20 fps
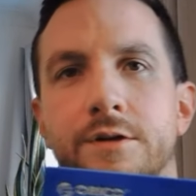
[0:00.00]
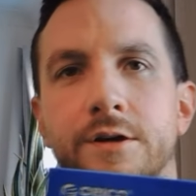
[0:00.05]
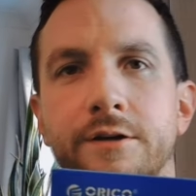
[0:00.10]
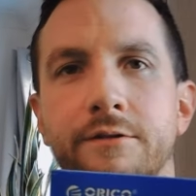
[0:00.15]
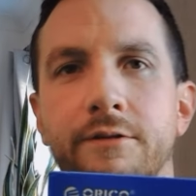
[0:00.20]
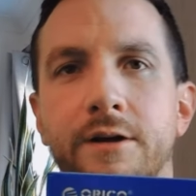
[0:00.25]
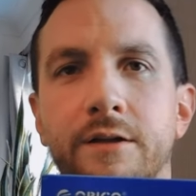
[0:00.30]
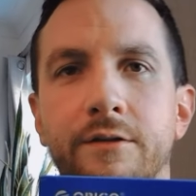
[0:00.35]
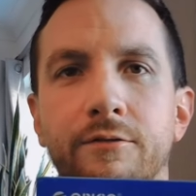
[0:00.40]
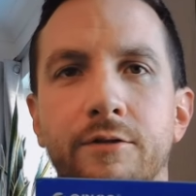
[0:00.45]

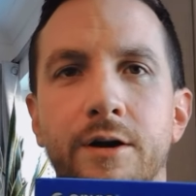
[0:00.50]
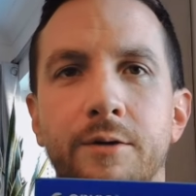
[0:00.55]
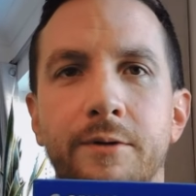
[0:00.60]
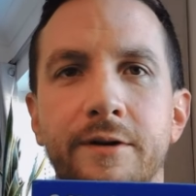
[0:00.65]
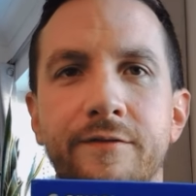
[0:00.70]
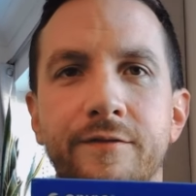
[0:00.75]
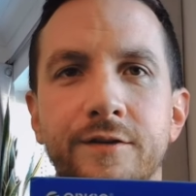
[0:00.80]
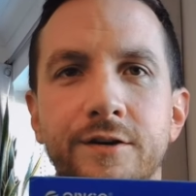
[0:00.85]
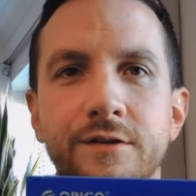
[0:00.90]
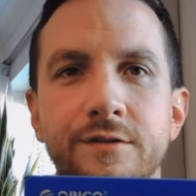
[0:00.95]
it around the right
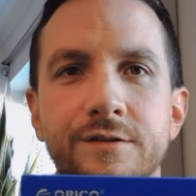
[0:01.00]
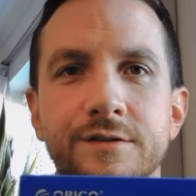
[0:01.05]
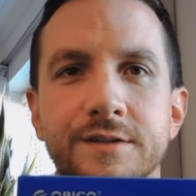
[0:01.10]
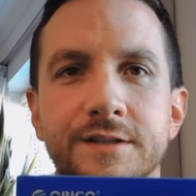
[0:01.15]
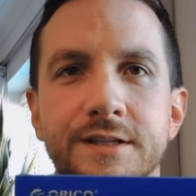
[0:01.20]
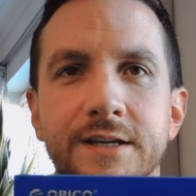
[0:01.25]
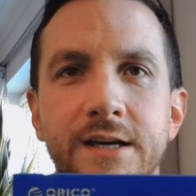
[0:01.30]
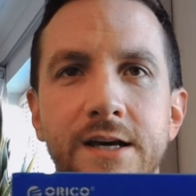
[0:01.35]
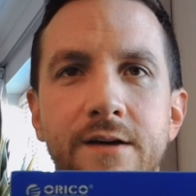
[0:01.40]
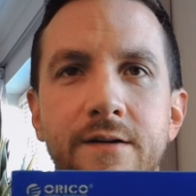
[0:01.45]
way for you to
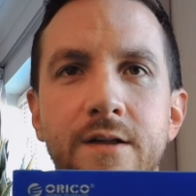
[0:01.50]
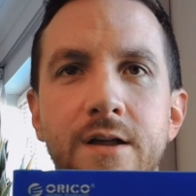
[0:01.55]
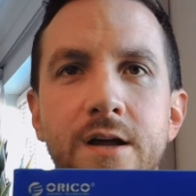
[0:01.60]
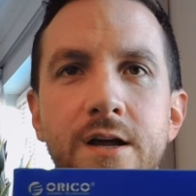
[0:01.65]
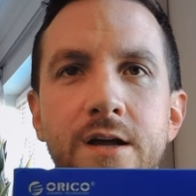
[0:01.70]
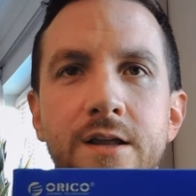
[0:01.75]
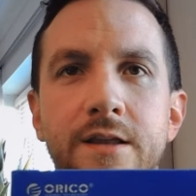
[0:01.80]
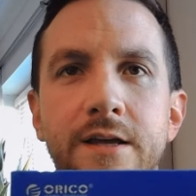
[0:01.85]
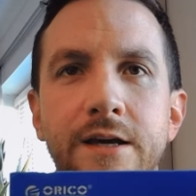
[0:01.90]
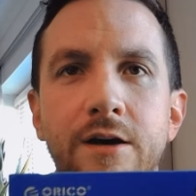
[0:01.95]
see it,
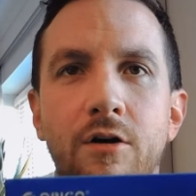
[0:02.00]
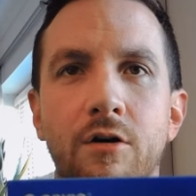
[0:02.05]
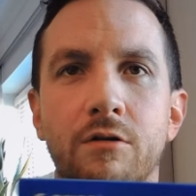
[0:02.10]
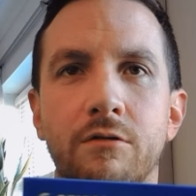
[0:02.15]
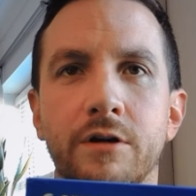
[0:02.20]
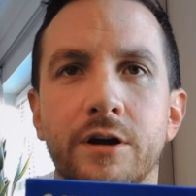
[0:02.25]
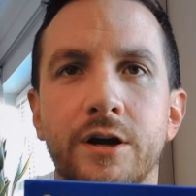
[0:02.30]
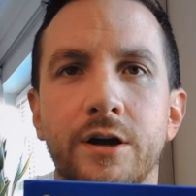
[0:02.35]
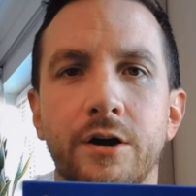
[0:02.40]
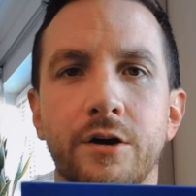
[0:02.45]
the
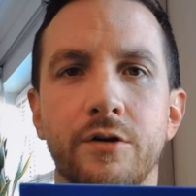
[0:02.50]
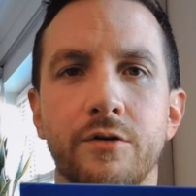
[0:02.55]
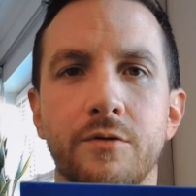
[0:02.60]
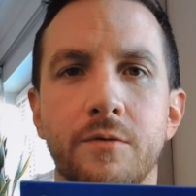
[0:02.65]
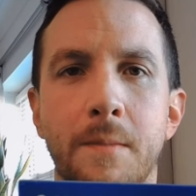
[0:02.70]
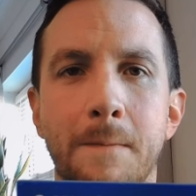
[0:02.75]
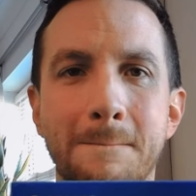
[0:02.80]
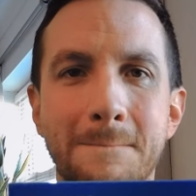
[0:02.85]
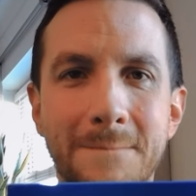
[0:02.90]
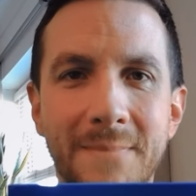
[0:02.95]

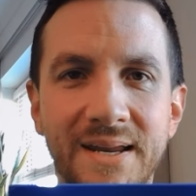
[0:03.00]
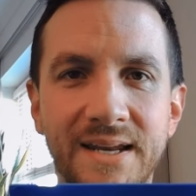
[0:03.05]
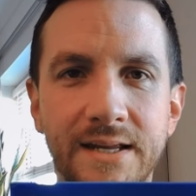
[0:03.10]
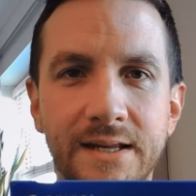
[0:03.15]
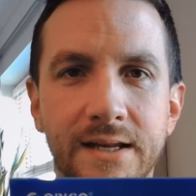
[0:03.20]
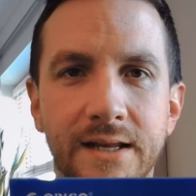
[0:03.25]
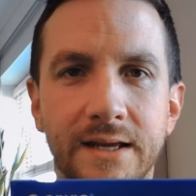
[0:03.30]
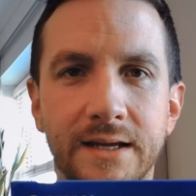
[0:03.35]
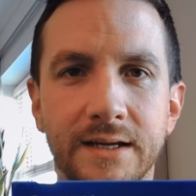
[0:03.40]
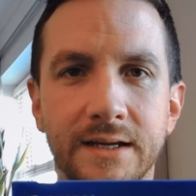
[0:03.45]
ORICO
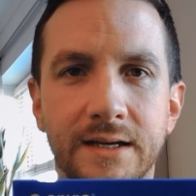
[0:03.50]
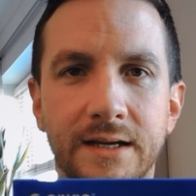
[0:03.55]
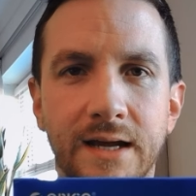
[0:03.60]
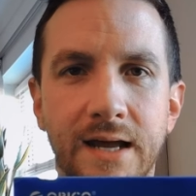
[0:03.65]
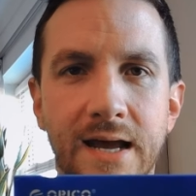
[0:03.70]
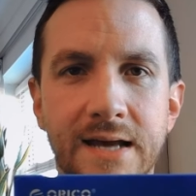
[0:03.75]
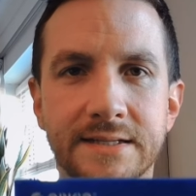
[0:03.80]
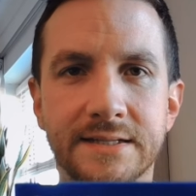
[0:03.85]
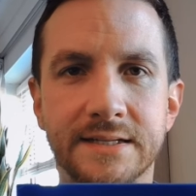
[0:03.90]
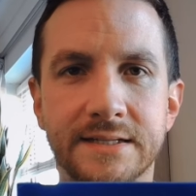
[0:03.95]
MiniLink
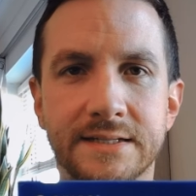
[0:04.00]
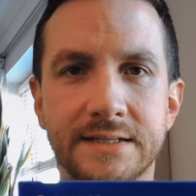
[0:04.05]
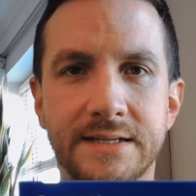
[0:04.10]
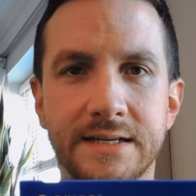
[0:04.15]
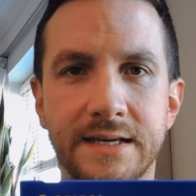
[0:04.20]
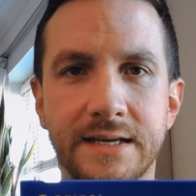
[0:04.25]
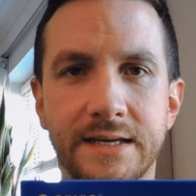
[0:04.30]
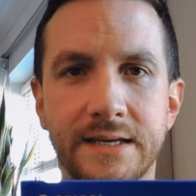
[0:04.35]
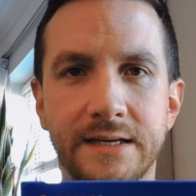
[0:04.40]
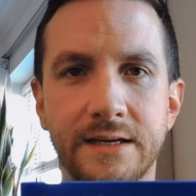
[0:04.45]

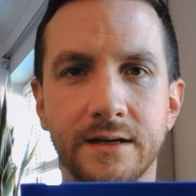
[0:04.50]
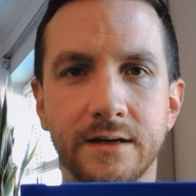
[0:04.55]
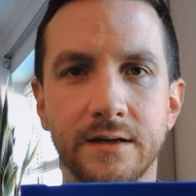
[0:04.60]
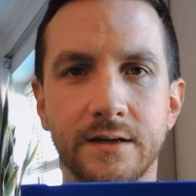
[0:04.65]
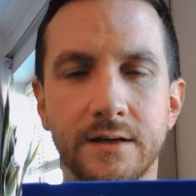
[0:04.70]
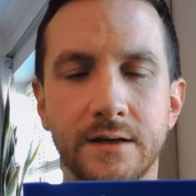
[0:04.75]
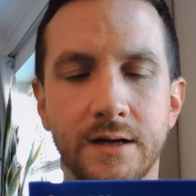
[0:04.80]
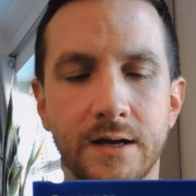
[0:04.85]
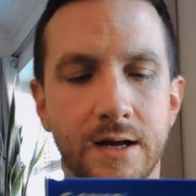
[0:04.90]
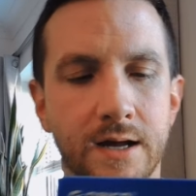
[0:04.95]
SSD
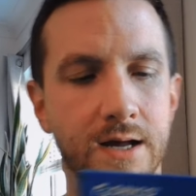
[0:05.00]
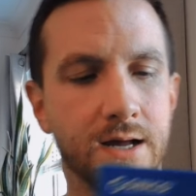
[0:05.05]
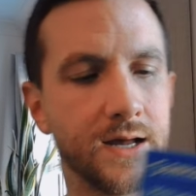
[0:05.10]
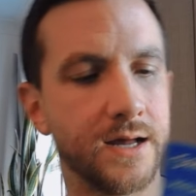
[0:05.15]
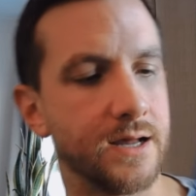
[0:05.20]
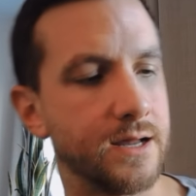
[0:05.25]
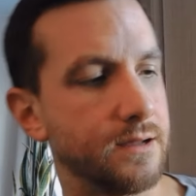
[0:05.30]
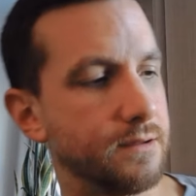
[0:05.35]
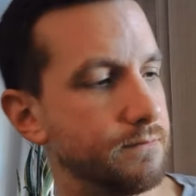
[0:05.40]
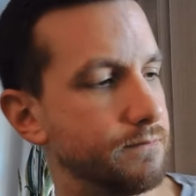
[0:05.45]

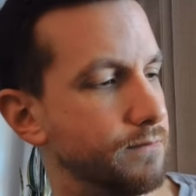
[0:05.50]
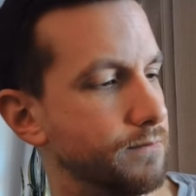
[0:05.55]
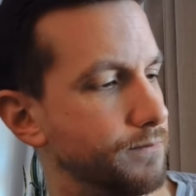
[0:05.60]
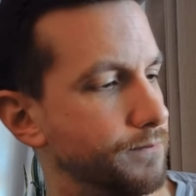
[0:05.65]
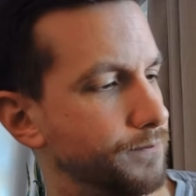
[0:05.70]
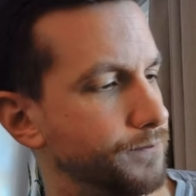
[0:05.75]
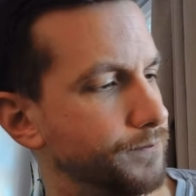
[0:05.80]
um,